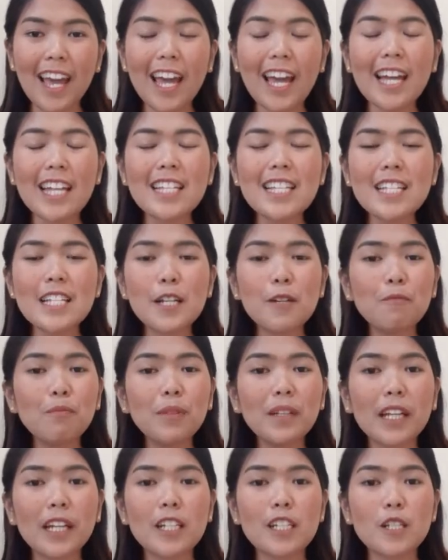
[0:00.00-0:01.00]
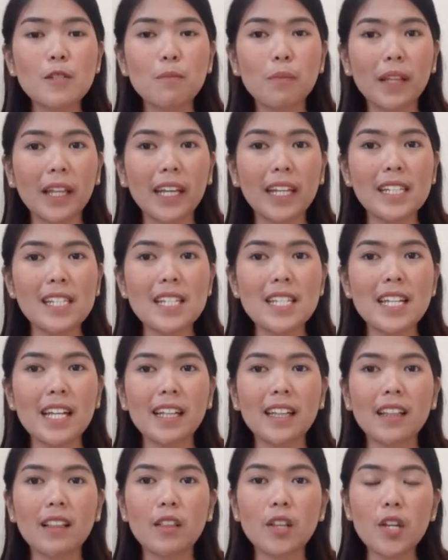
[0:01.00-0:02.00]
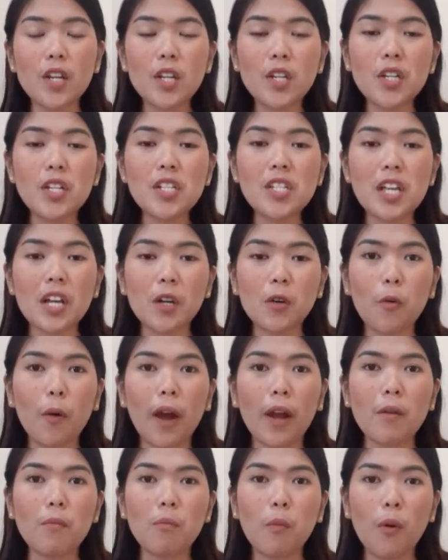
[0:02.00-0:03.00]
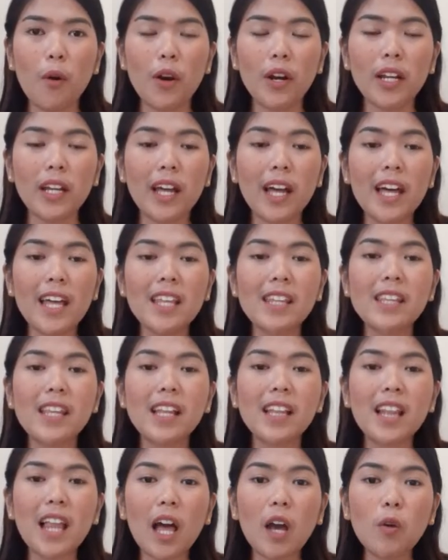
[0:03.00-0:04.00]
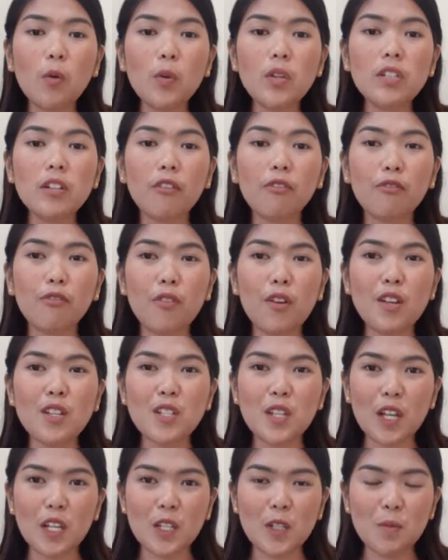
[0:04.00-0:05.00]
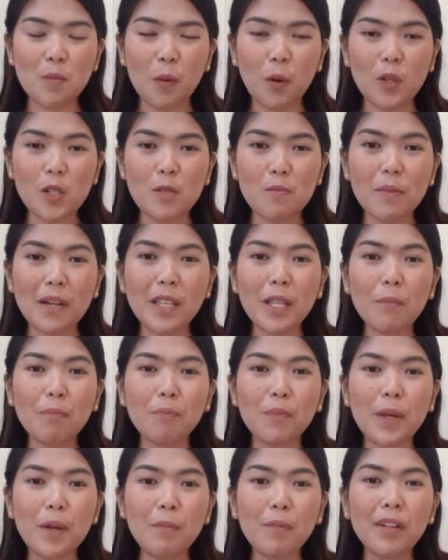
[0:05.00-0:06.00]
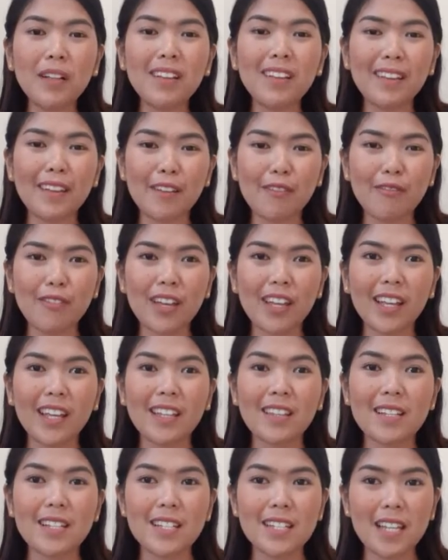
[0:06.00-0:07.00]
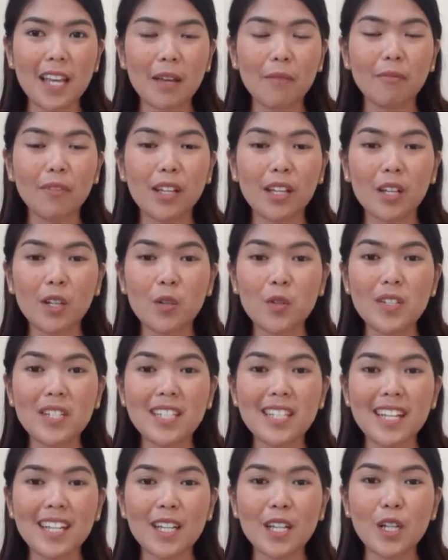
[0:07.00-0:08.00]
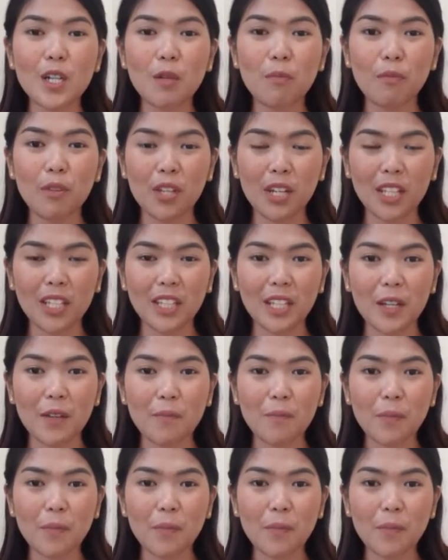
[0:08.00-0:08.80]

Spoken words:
It simply explains that learners acquire more the language first exposed by the people living in the same linguistic community.